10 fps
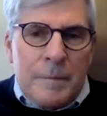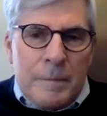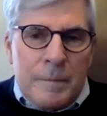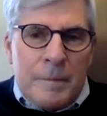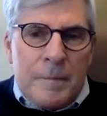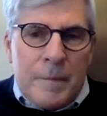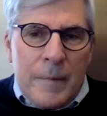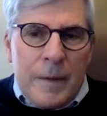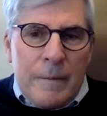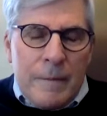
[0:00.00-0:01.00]

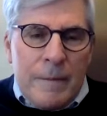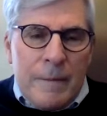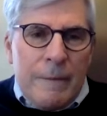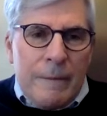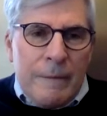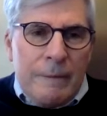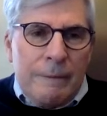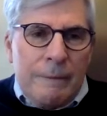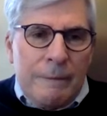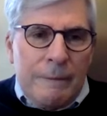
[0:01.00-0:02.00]

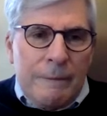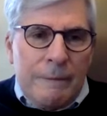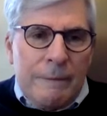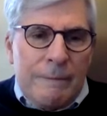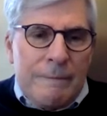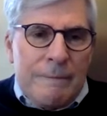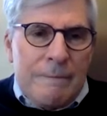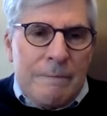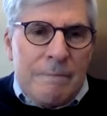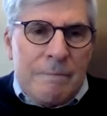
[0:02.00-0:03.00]

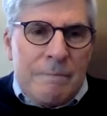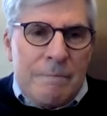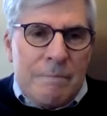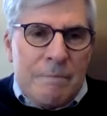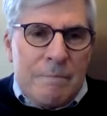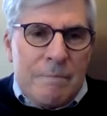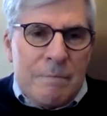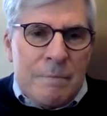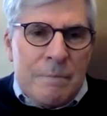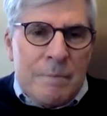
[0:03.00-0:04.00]

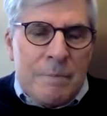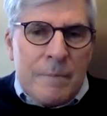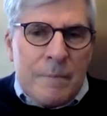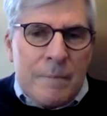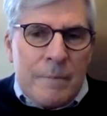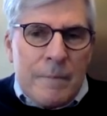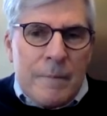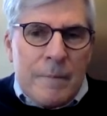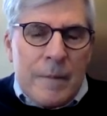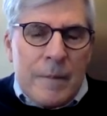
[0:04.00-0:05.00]

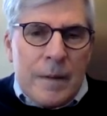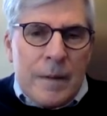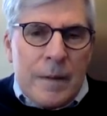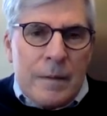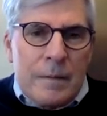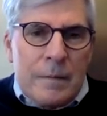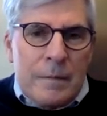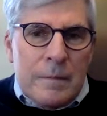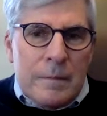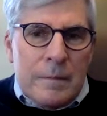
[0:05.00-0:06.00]

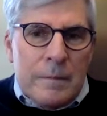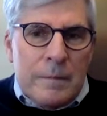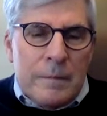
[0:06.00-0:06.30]
No words are spoken by the person on screen.